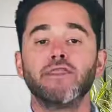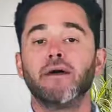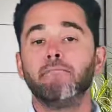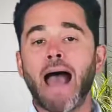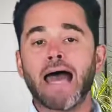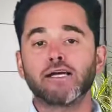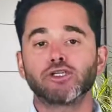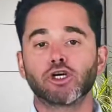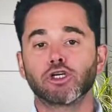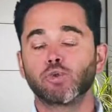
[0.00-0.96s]
The
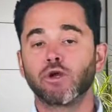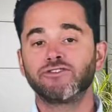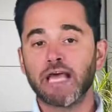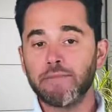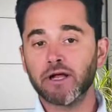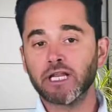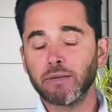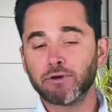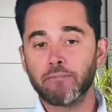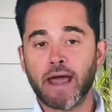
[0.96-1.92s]
managers will typically
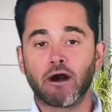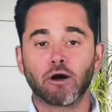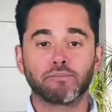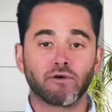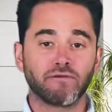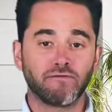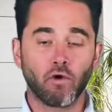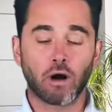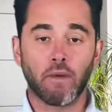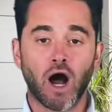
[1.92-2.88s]
prepare a pro
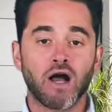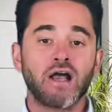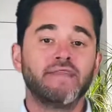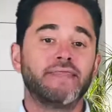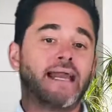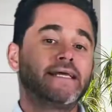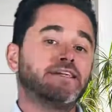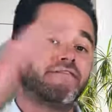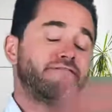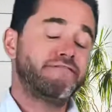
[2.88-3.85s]
forma that is
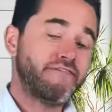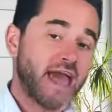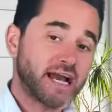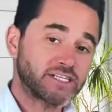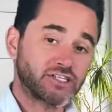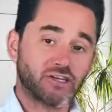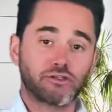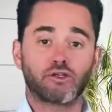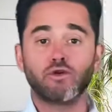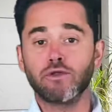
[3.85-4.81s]
affixed
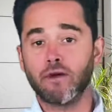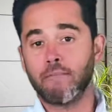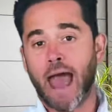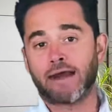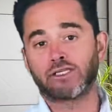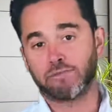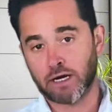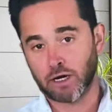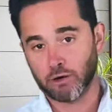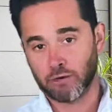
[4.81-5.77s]
to the
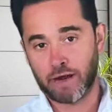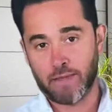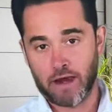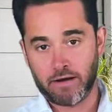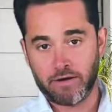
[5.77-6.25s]
management agreement